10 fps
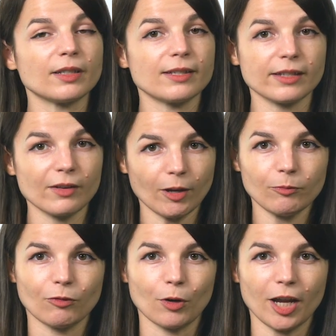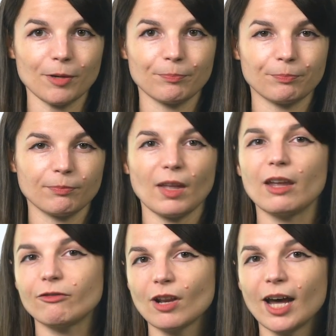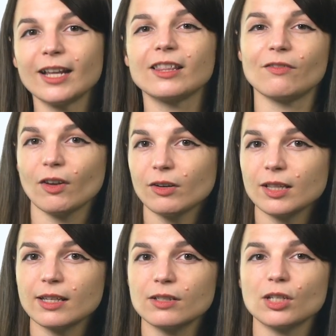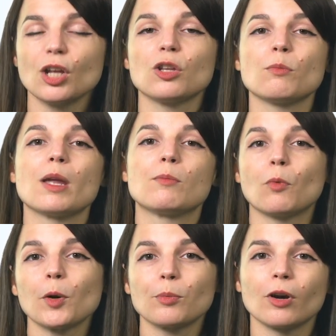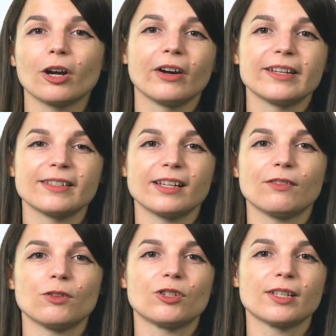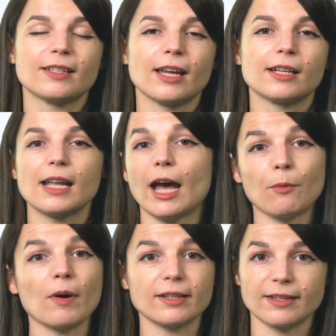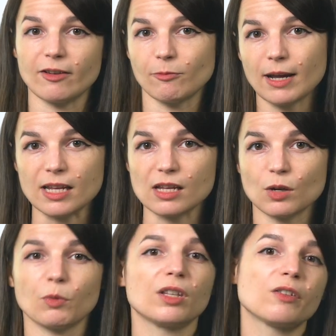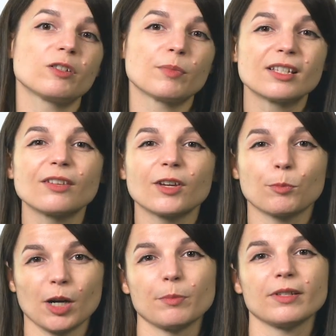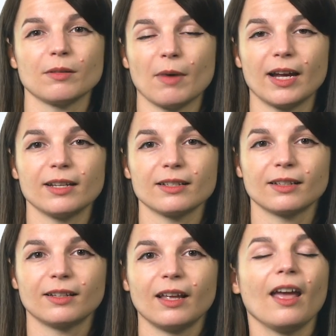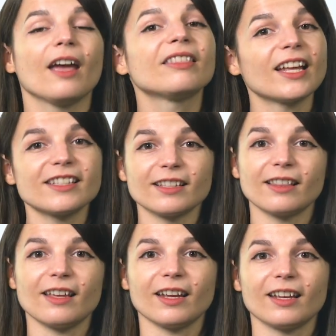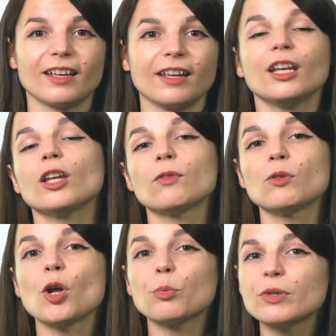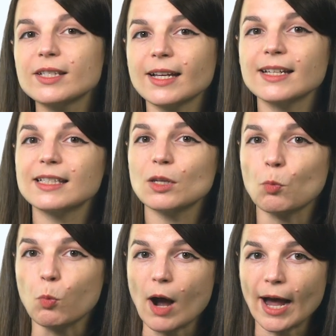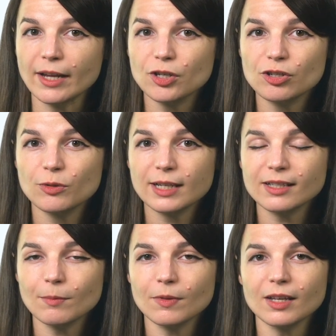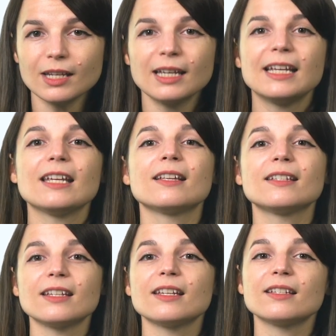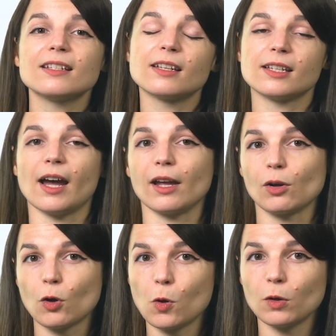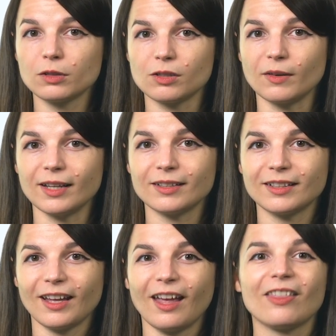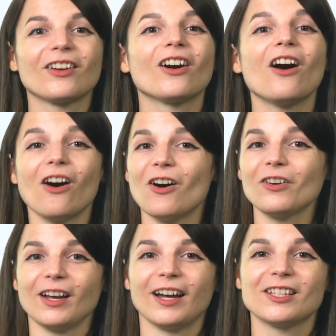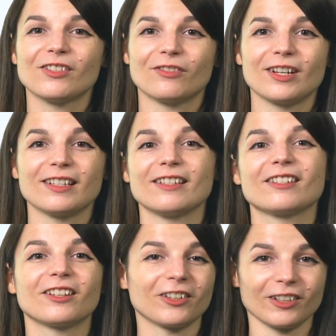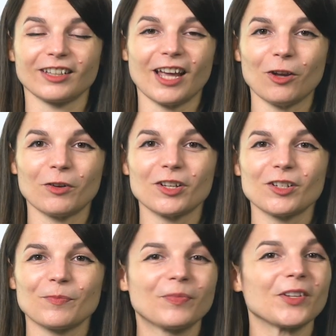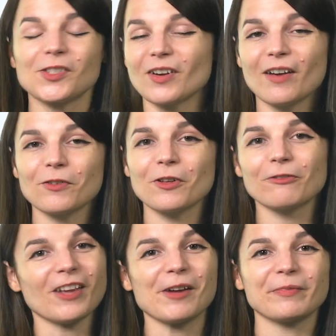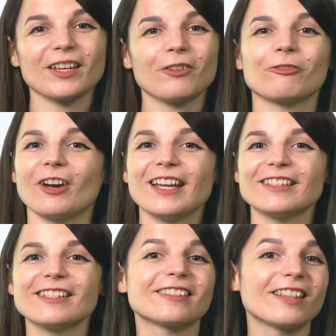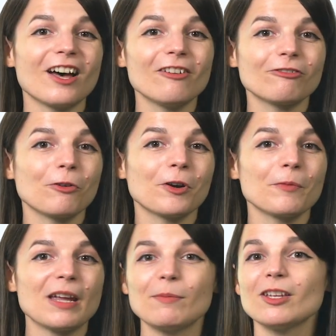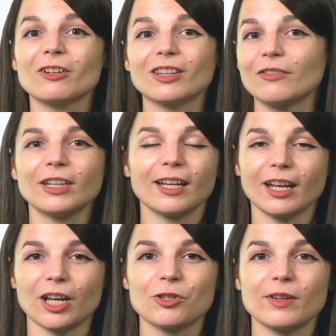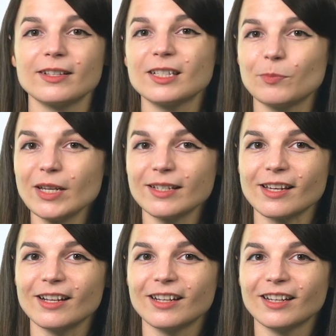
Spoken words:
to save up for it. If not, at the very least, you made more progress than if you just said, I want to save money, with no specific purpose in mind. And that's the thing. If you know precisely why you're doing something, it's easy to tie a goal to it. And there are all kinds of reasons to learn a language. There's travel, family, friends, love, or maybe you're living in a country that speaks it.